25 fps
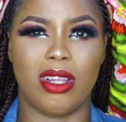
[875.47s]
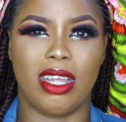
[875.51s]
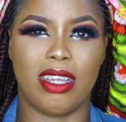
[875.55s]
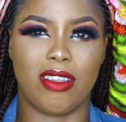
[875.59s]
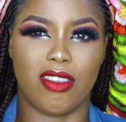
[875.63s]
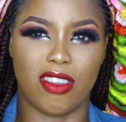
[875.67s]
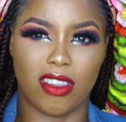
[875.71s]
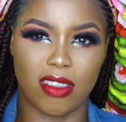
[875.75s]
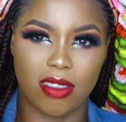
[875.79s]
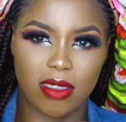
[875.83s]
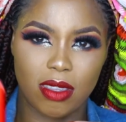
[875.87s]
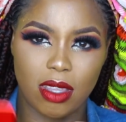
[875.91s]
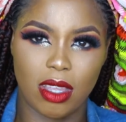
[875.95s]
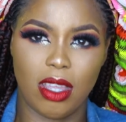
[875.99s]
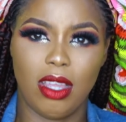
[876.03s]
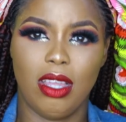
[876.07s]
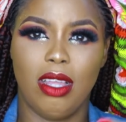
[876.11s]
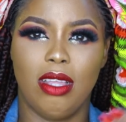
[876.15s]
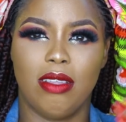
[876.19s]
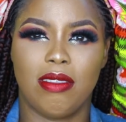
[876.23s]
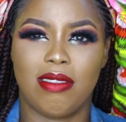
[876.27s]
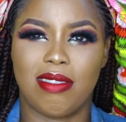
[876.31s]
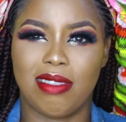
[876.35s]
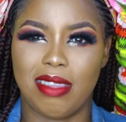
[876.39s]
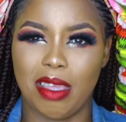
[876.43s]
Like, just
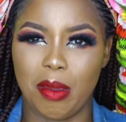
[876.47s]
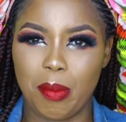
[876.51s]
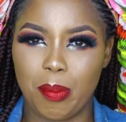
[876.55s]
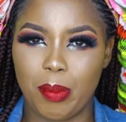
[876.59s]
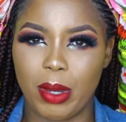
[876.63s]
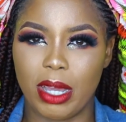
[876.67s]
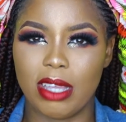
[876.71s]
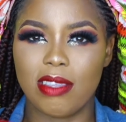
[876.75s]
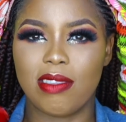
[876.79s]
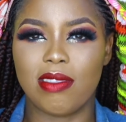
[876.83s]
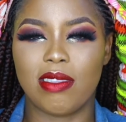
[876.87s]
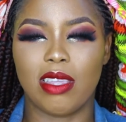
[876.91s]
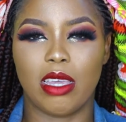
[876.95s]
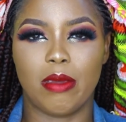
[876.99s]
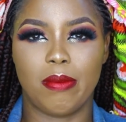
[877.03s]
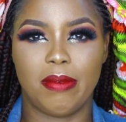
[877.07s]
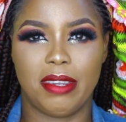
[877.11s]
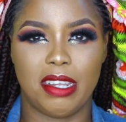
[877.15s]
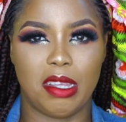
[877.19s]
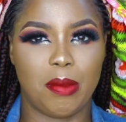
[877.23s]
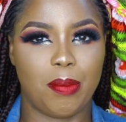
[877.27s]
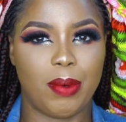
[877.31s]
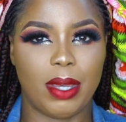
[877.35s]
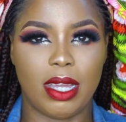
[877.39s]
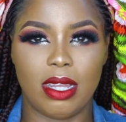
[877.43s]
step by step,
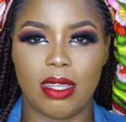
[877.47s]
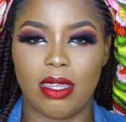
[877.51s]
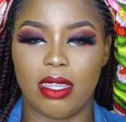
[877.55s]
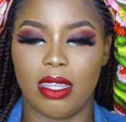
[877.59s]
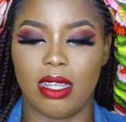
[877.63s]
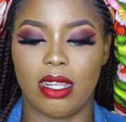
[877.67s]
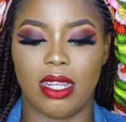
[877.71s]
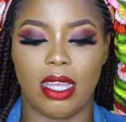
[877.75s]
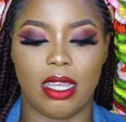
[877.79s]
day by day.